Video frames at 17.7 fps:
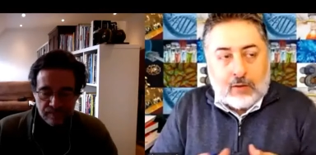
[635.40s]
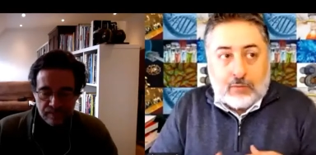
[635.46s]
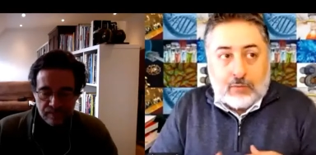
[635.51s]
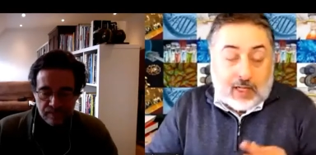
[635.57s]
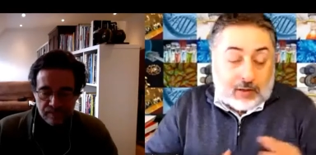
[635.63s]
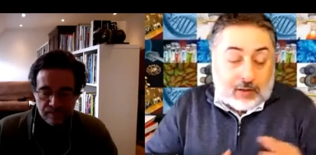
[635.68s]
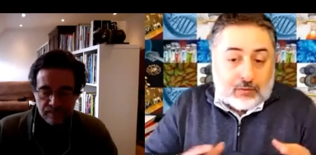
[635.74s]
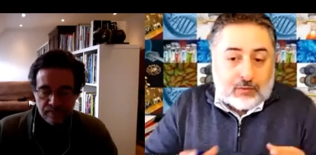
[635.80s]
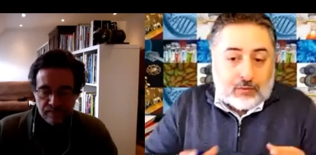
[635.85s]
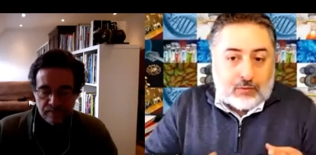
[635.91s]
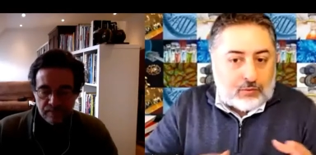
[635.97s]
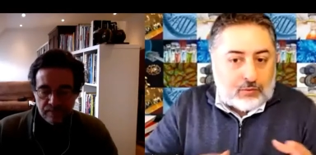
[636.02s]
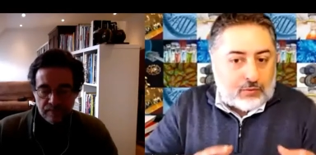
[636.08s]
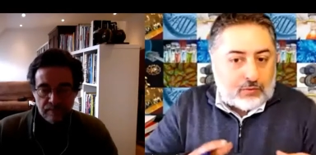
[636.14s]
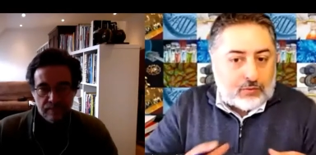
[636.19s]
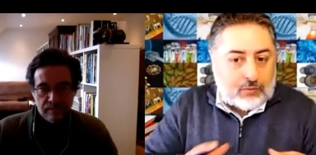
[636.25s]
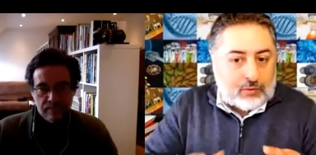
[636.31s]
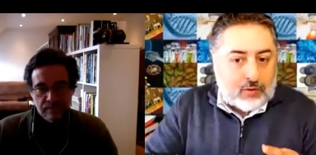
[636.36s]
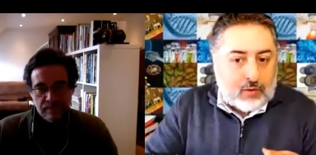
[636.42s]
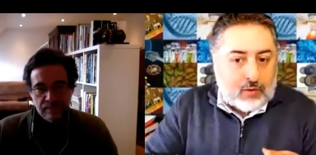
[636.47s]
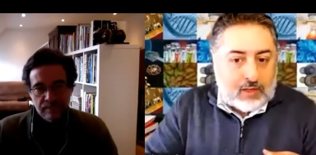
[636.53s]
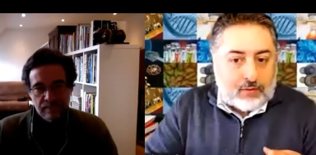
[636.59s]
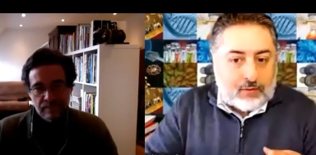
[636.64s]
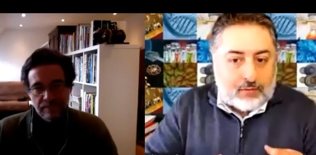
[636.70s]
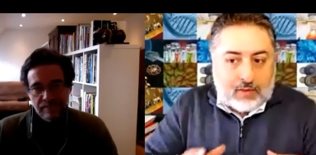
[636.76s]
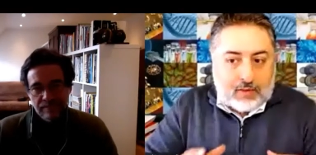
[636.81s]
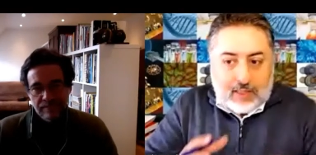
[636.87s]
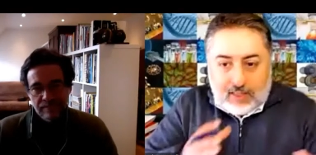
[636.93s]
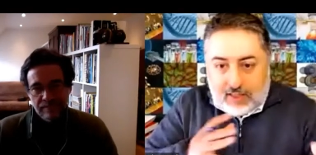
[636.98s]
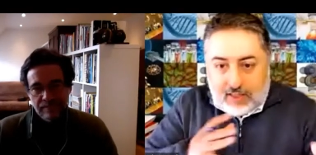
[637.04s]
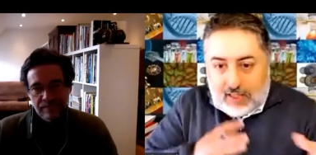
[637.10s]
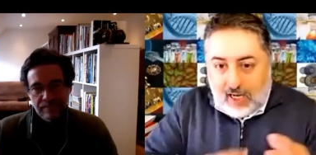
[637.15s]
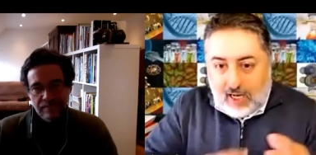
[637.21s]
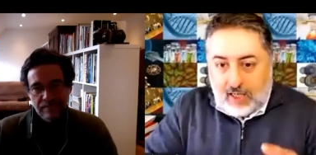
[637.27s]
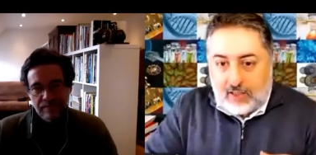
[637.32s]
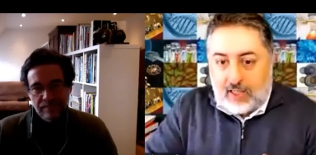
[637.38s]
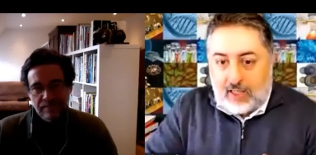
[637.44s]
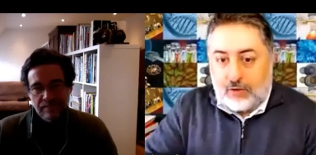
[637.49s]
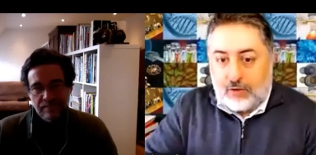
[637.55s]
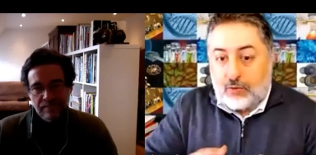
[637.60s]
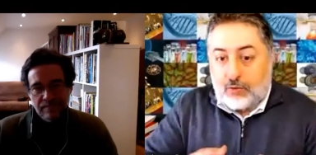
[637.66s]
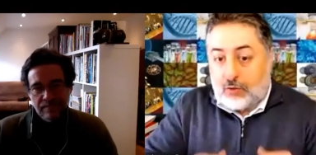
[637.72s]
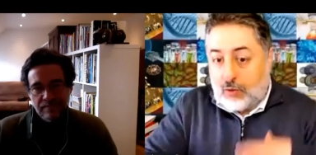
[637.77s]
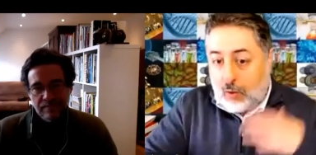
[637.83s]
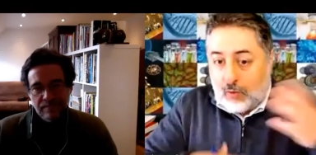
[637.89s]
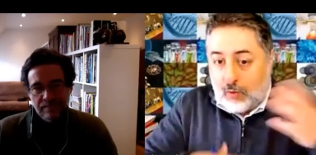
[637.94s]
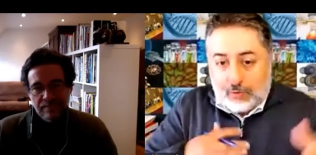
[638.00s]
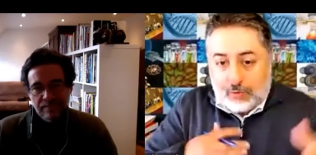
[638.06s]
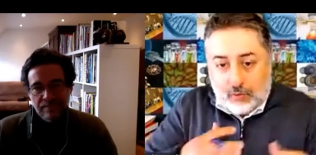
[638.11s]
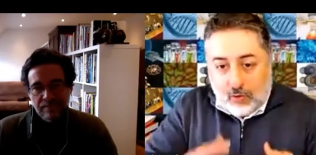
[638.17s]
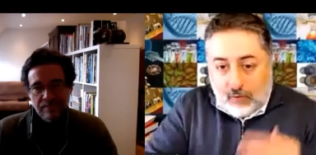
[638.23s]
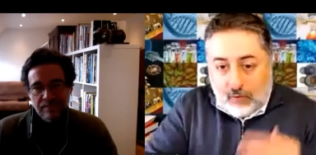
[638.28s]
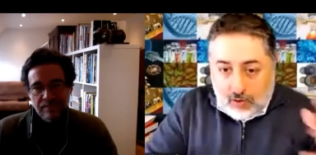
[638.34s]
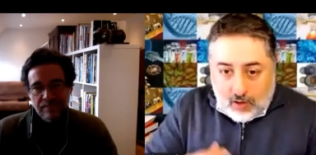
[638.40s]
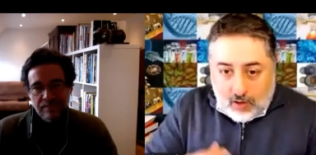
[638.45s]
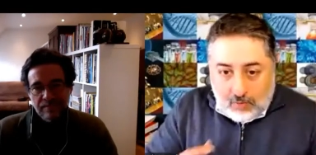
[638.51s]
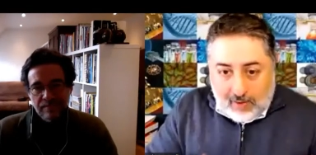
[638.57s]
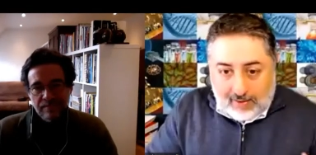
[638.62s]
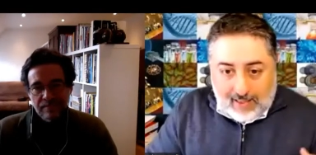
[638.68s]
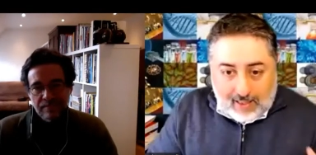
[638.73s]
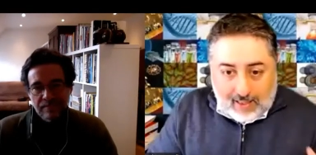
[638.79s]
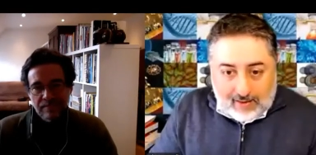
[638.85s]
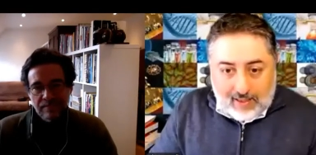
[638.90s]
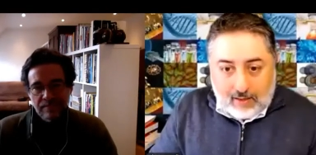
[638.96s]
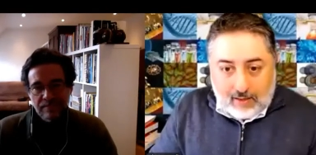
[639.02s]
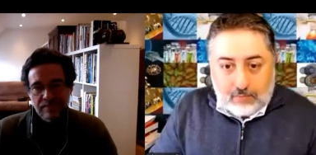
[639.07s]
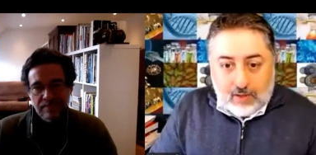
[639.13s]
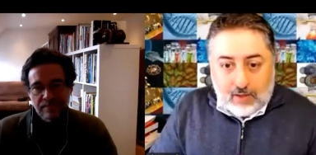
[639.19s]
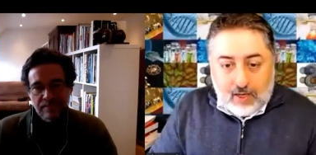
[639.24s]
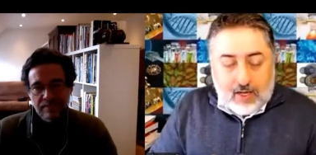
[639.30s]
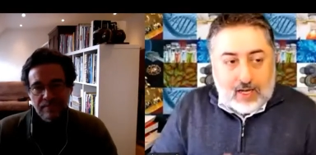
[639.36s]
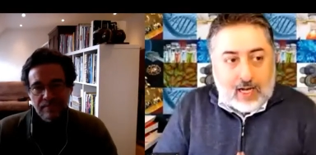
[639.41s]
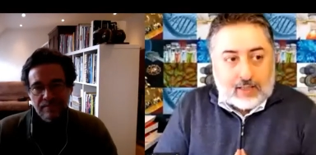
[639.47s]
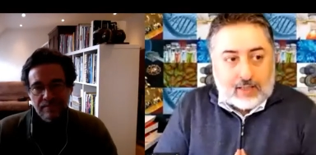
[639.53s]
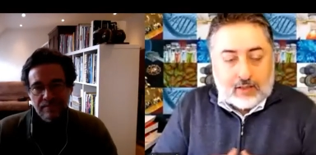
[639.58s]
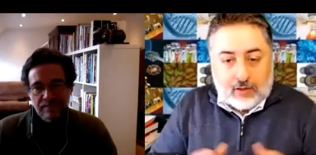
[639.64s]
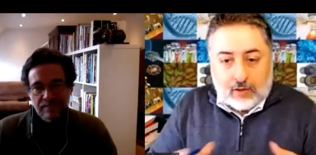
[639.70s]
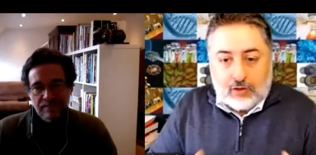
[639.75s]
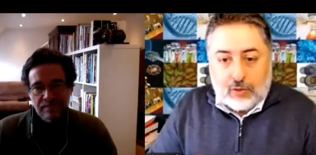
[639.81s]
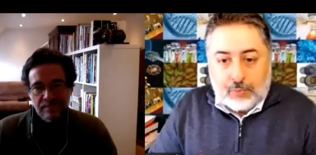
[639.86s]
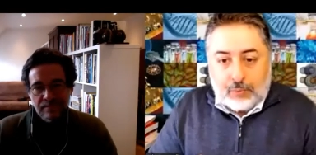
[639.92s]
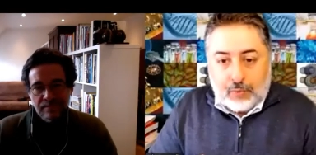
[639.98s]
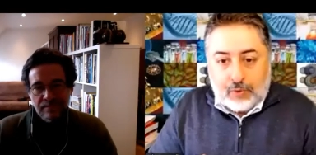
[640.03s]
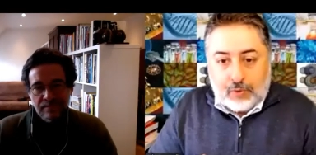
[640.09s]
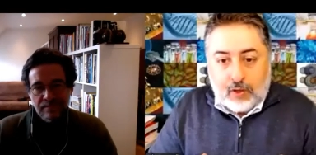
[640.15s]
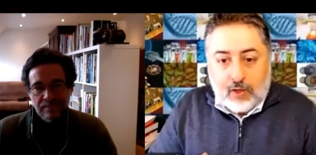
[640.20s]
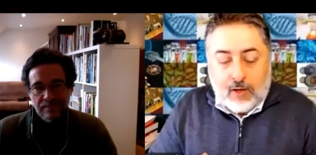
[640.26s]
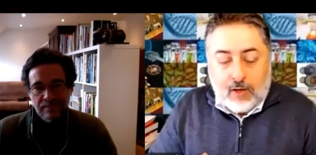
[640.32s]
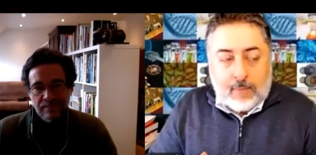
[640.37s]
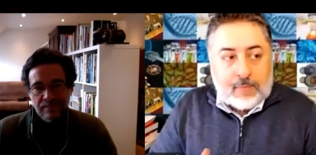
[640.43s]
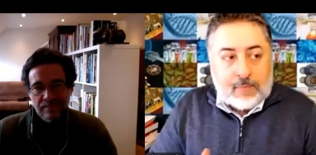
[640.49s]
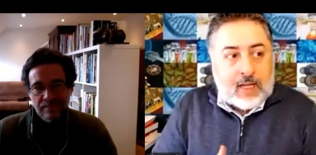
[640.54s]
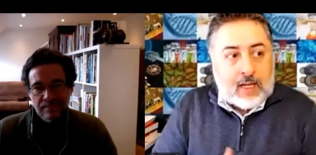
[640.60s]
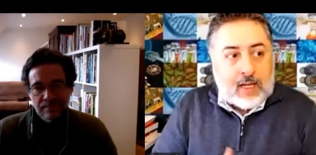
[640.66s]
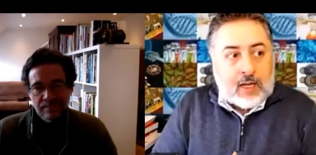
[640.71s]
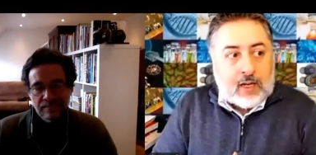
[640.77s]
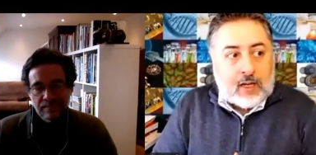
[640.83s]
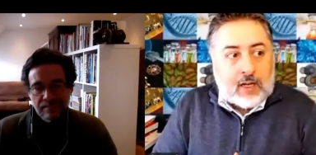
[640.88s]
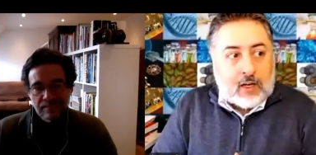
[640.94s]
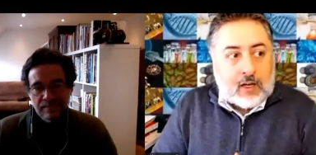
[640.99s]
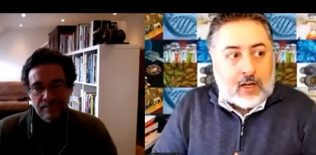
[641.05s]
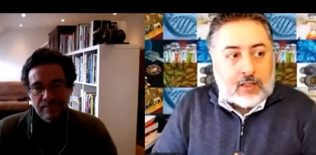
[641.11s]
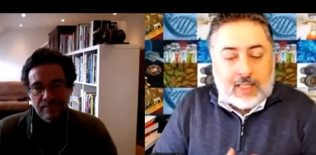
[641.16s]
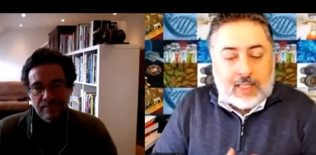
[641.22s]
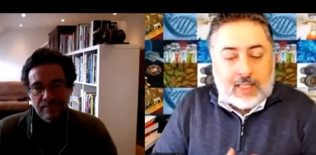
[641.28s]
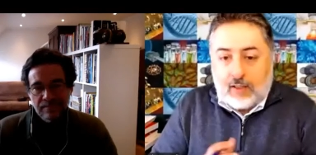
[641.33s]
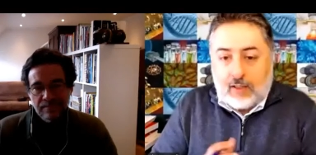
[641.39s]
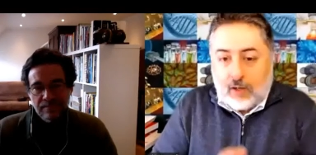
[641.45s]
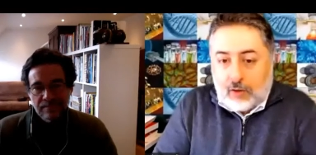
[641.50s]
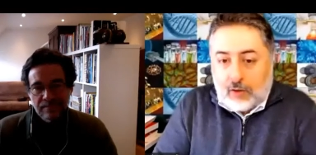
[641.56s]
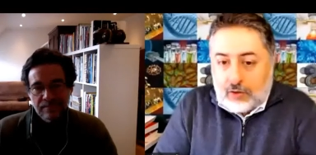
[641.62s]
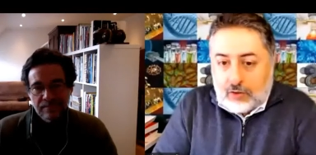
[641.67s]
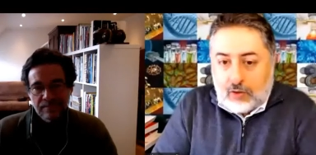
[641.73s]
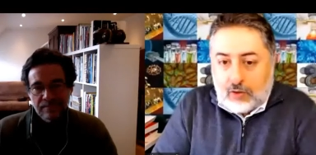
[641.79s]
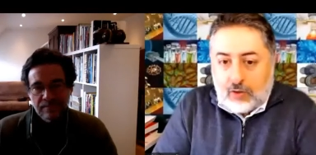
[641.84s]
Speaker 1: would like to, to, to know if this challenge that you saw and you overcome at that time as an entrepreneur uh, can also